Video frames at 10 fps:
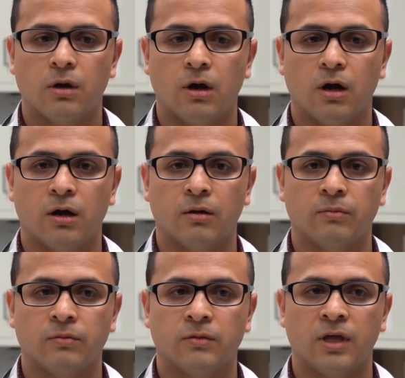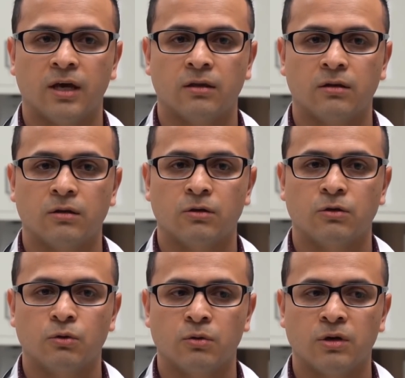um, that
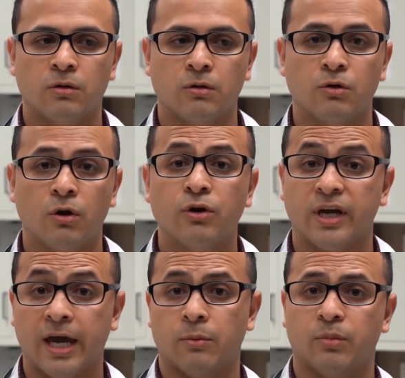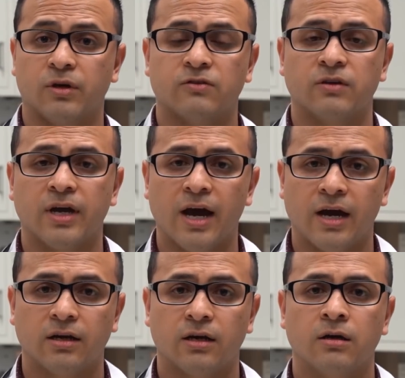you go to campus and
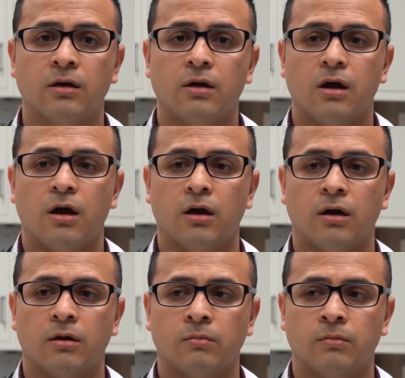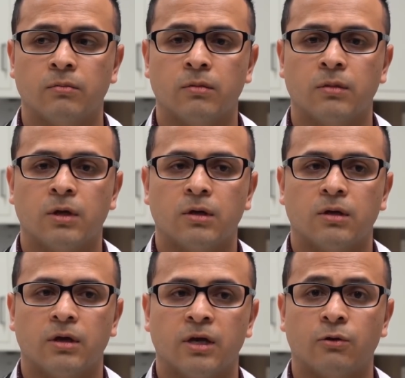kind of um,
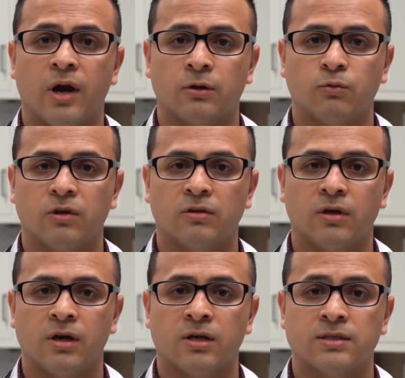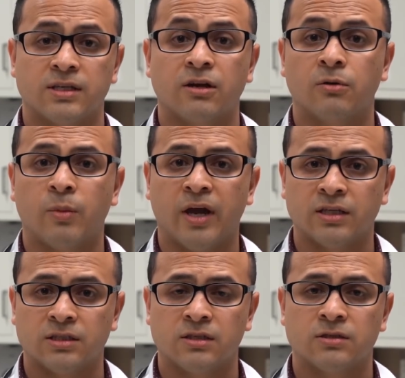interact with uh, standard
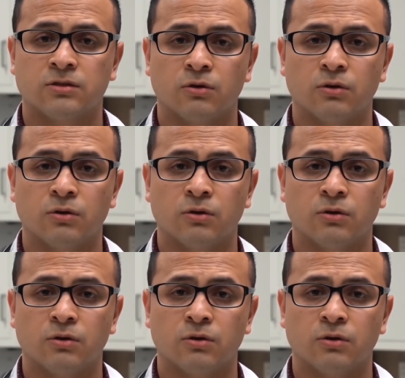patients so